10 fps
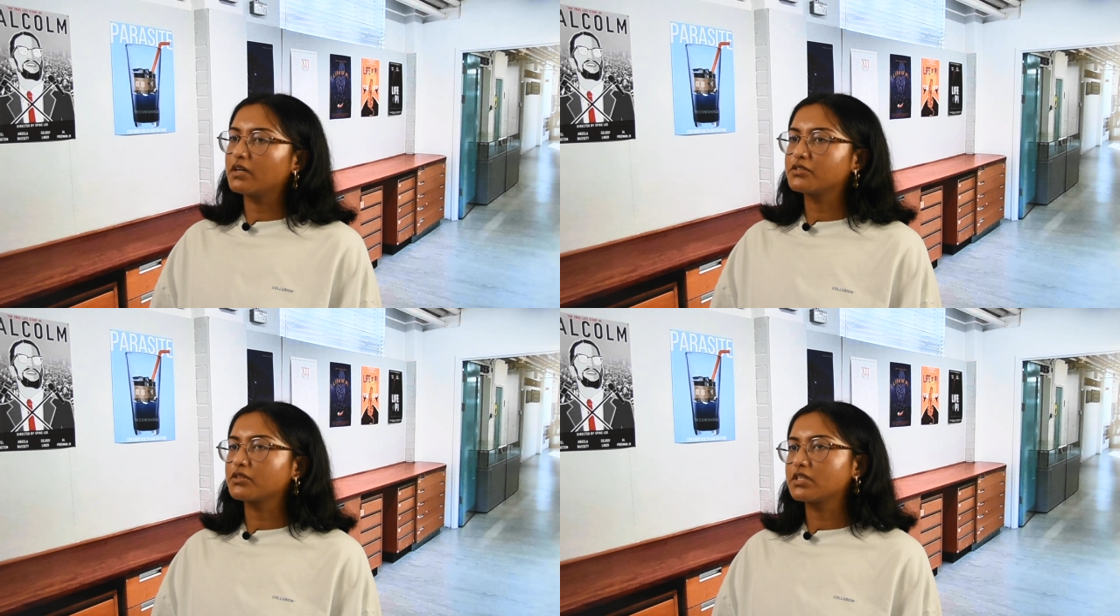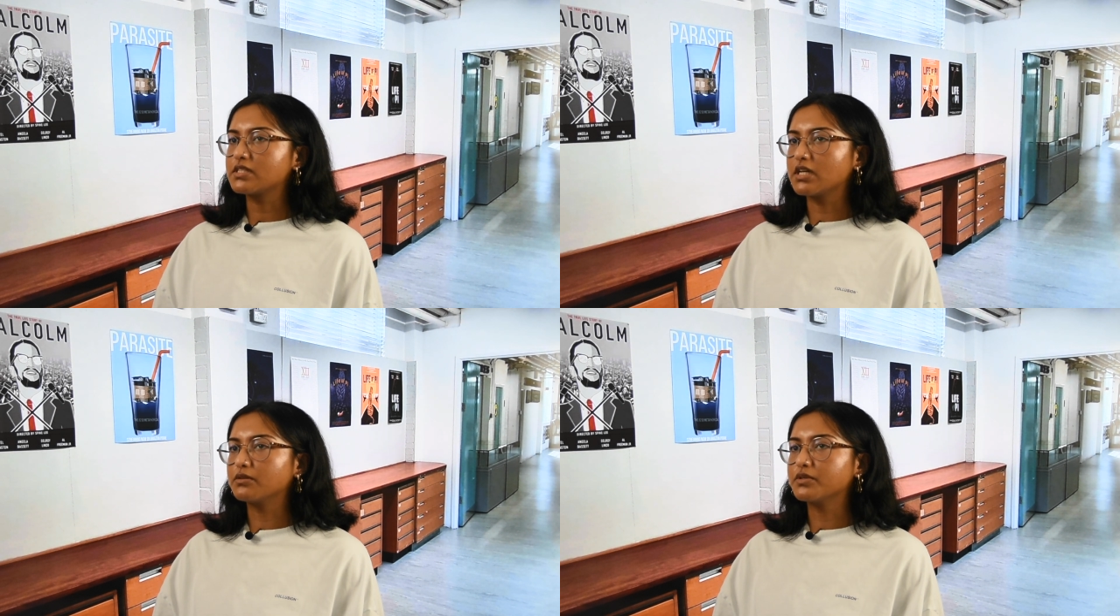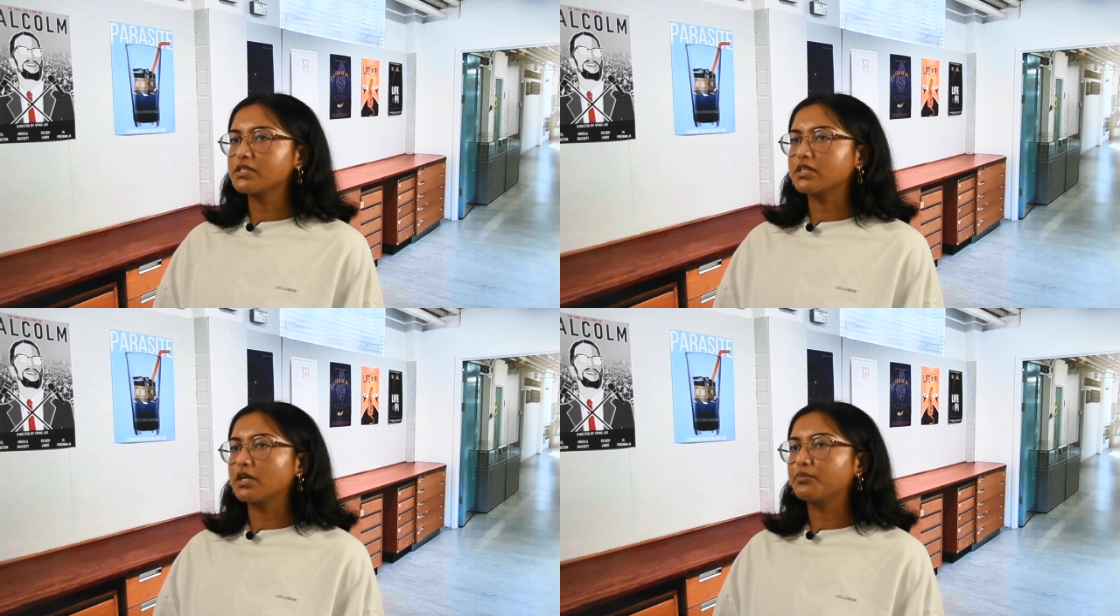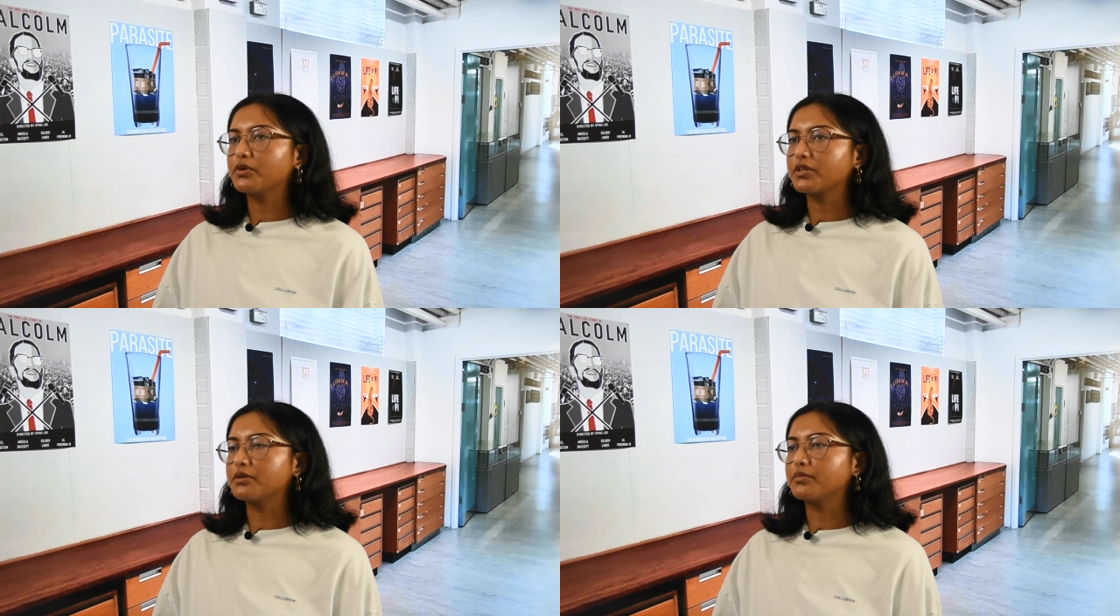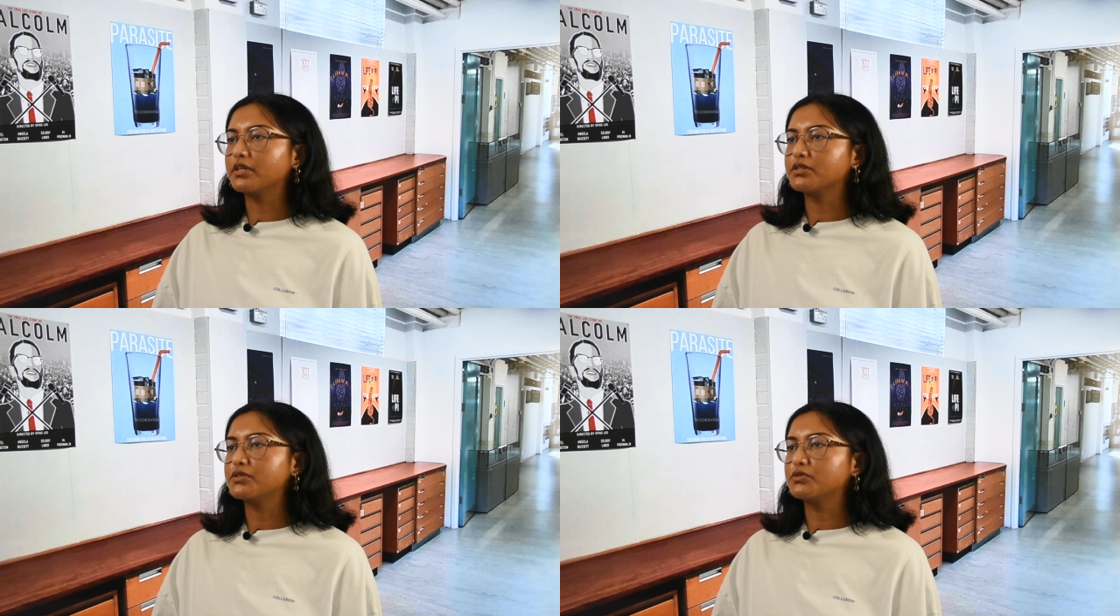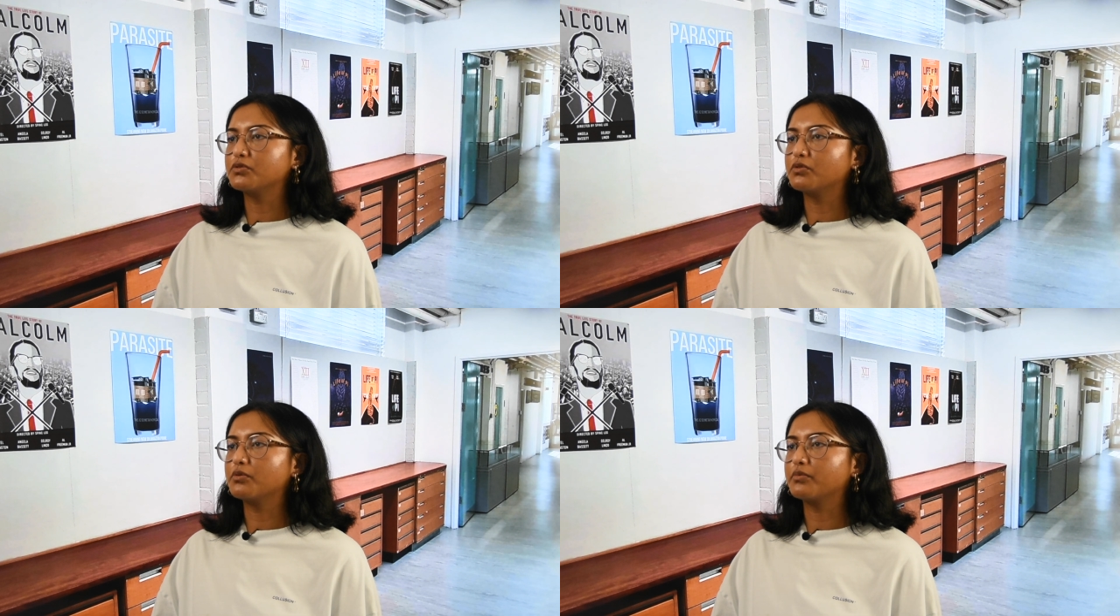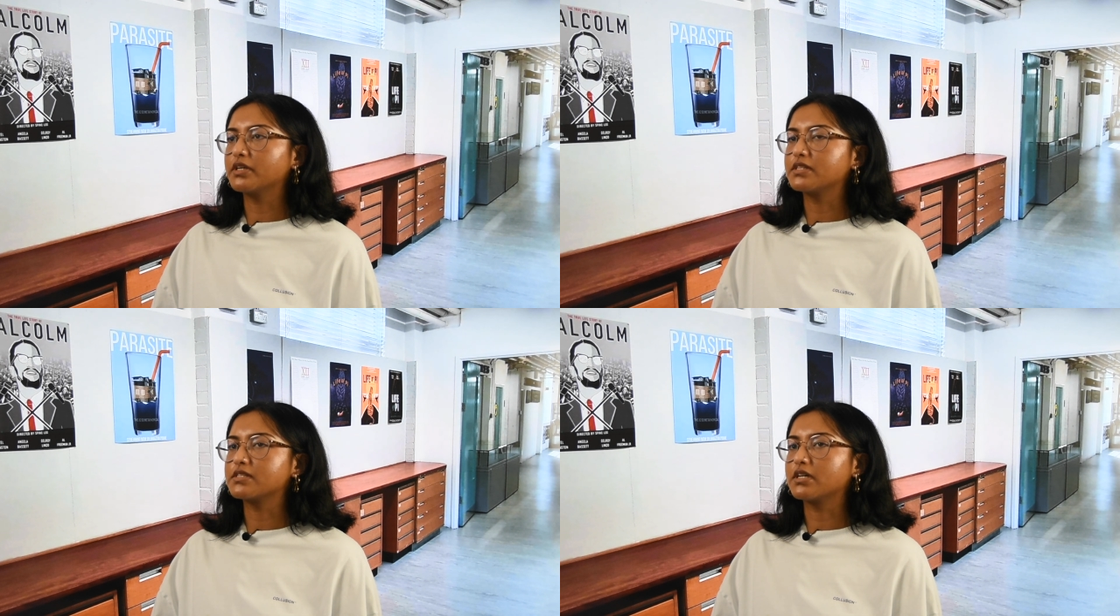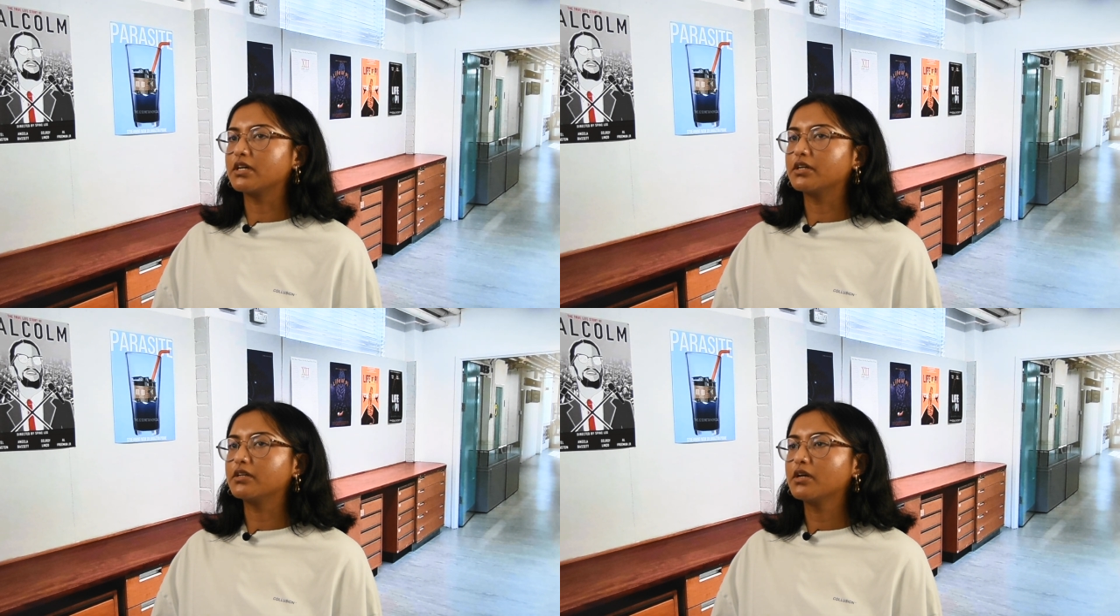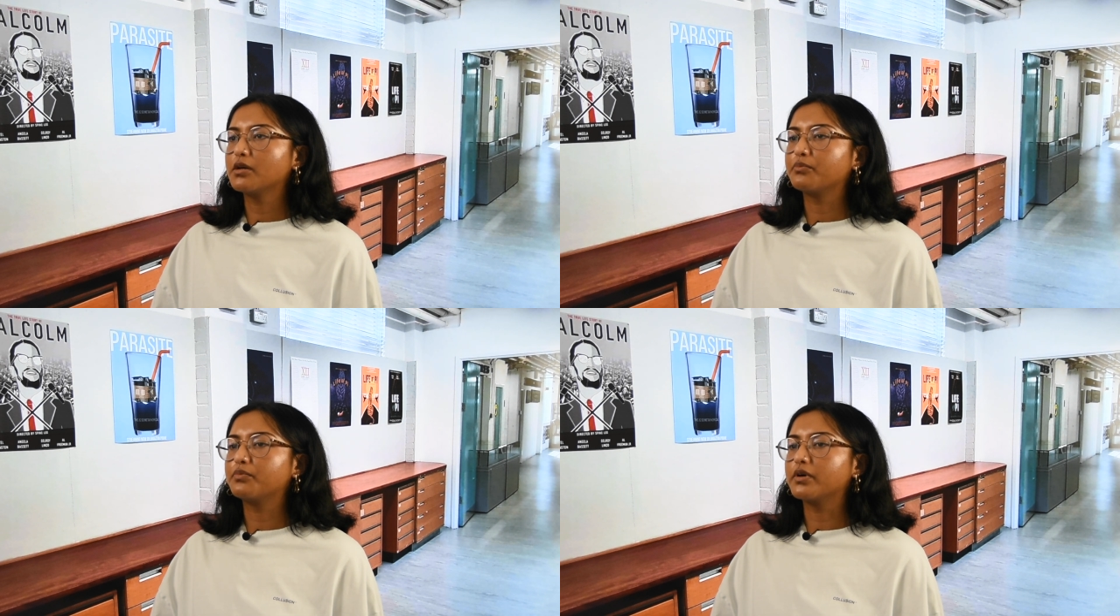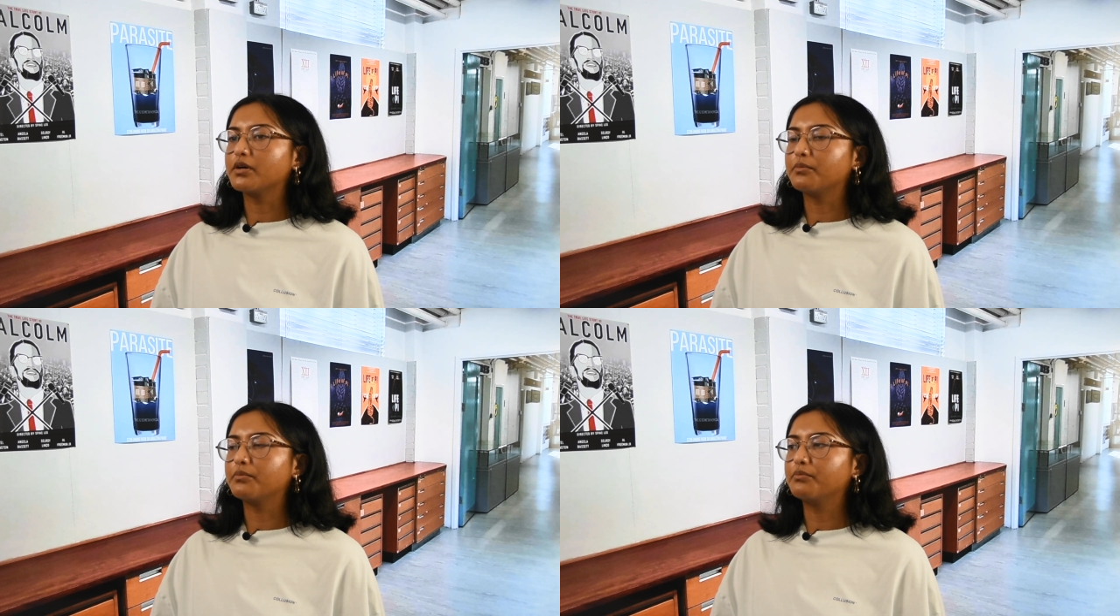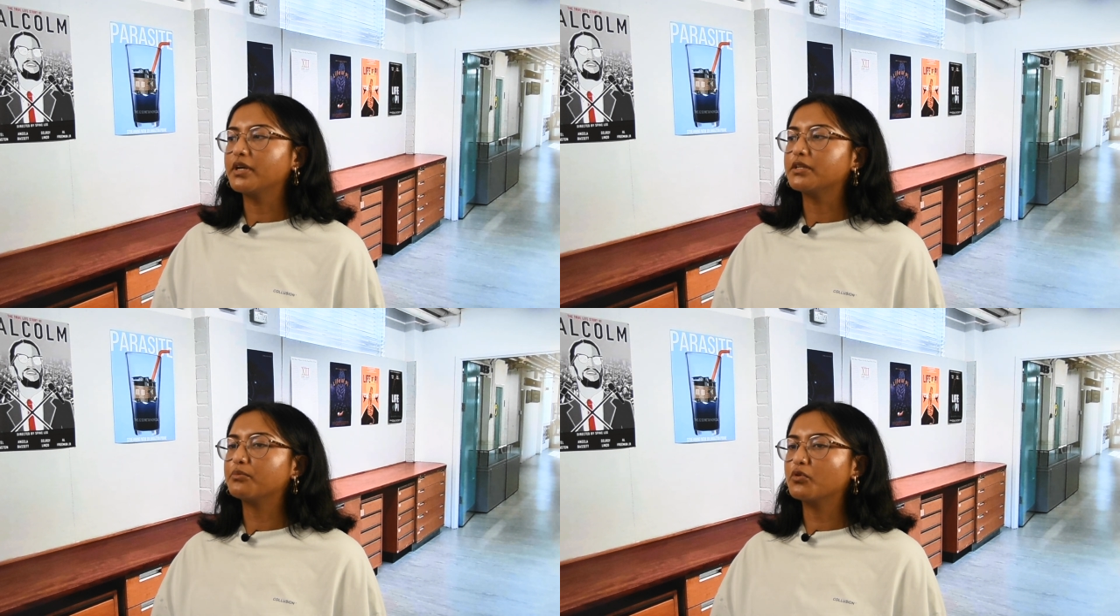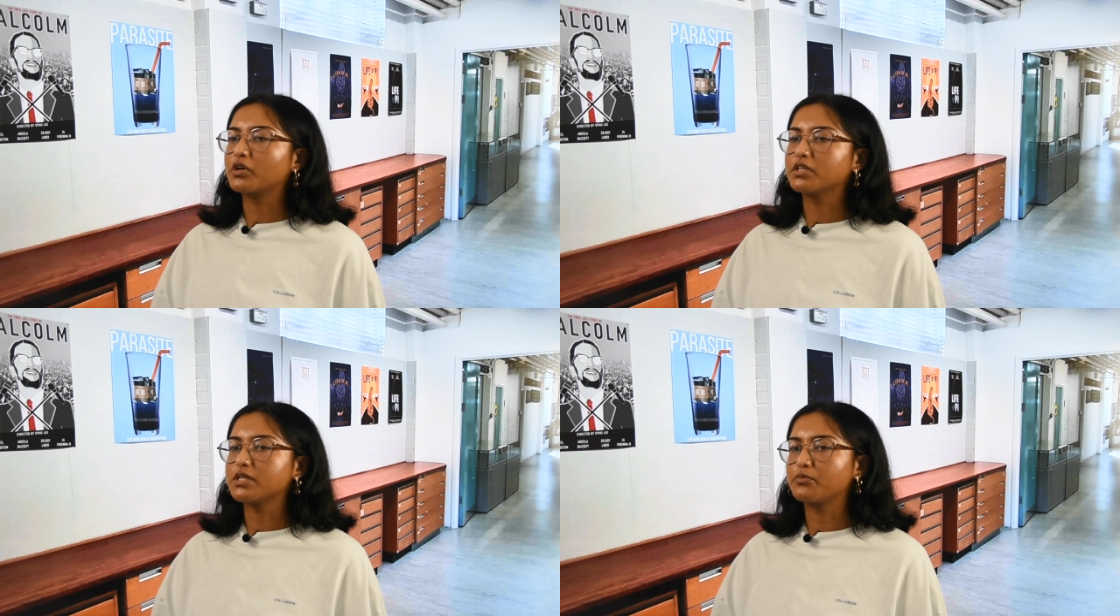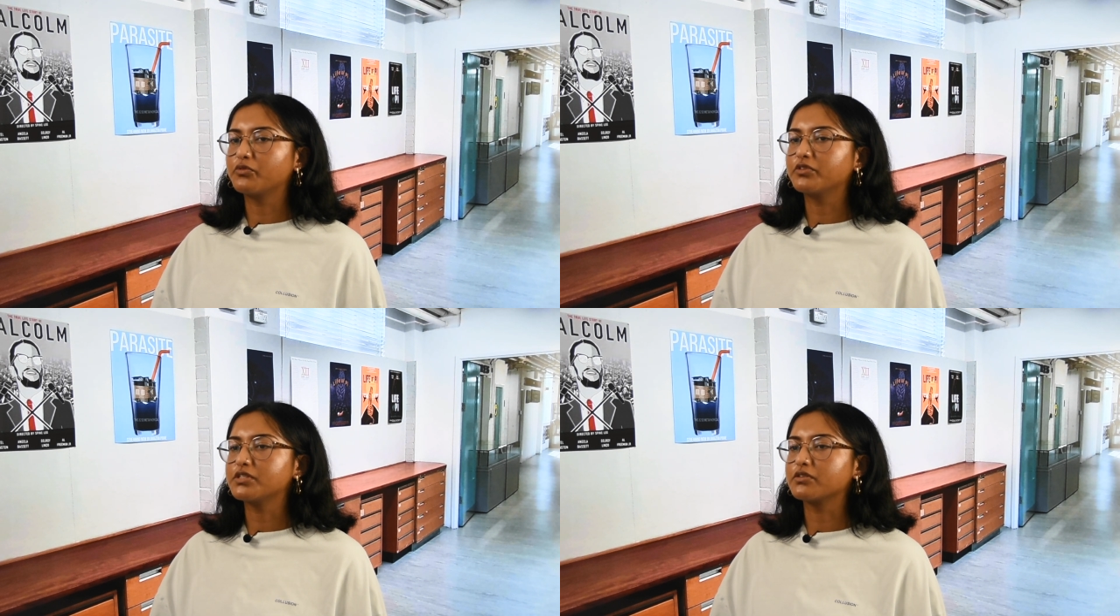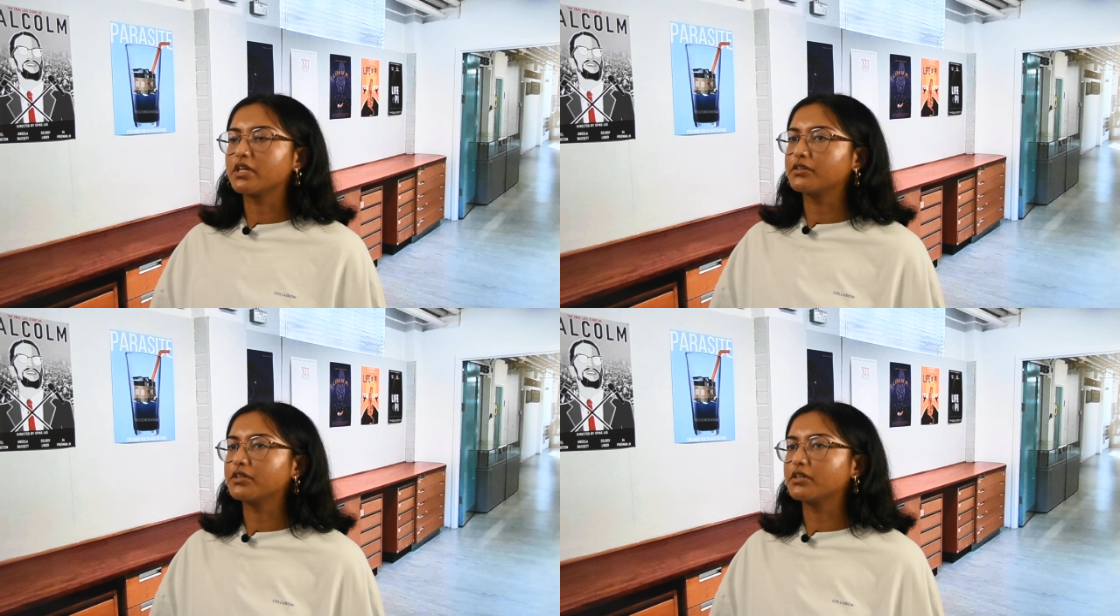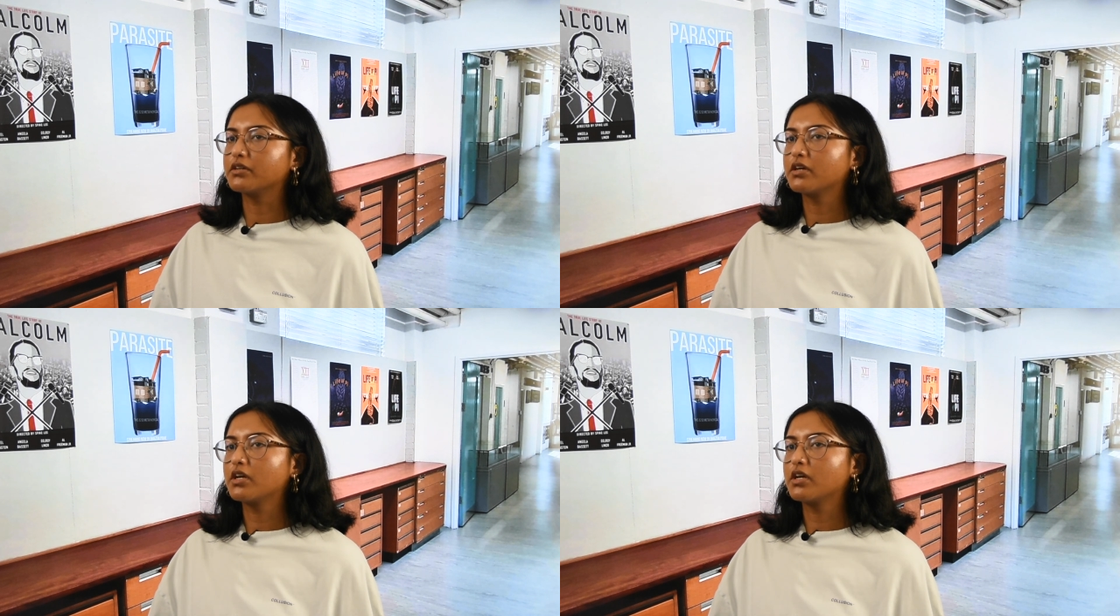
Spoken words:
I took these elements and I put them into my design, but made it more contemporary so that the